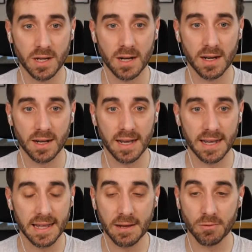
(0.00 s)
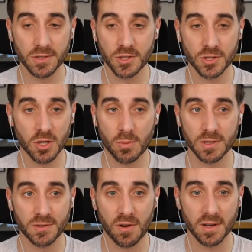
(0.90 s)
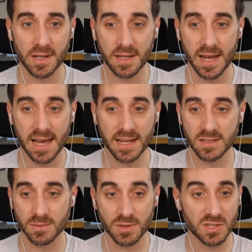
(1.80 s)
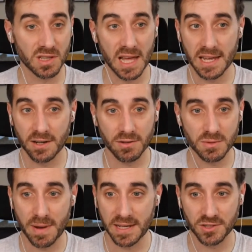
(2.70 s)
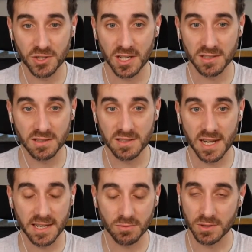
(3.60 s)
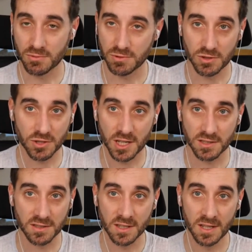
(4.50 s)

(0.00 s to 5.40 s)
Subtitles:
And it was just so much fun. He had some slanderous Magic Johnson takes, which was just